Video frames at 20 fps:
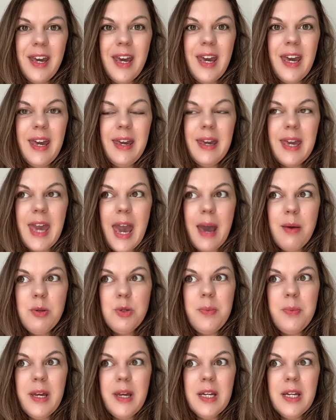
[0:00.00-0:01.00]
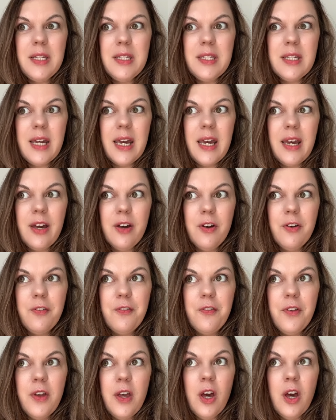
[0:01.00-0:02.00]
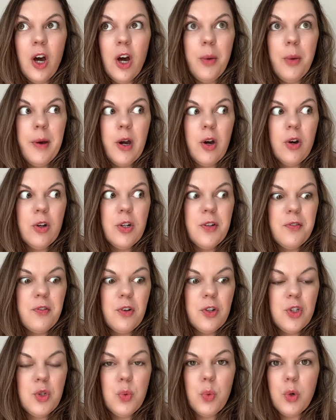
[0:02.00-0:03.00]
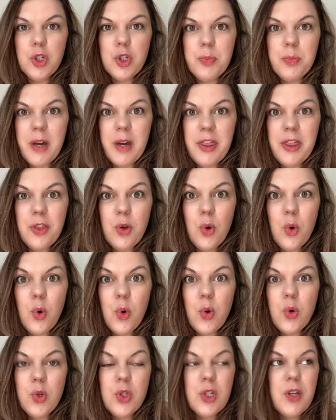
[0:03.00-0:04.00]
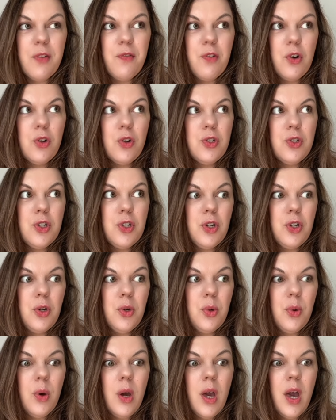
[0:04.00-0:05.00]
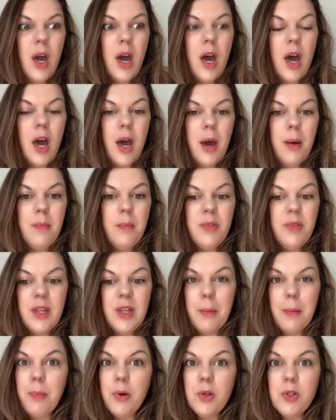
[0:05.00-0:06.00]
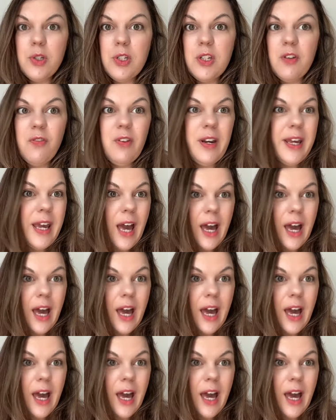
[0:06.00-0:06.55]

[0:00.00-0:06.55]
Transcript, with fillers: It kept me in a state of, oh my God, I've got to watch my thoughts. I've got to um, think positively.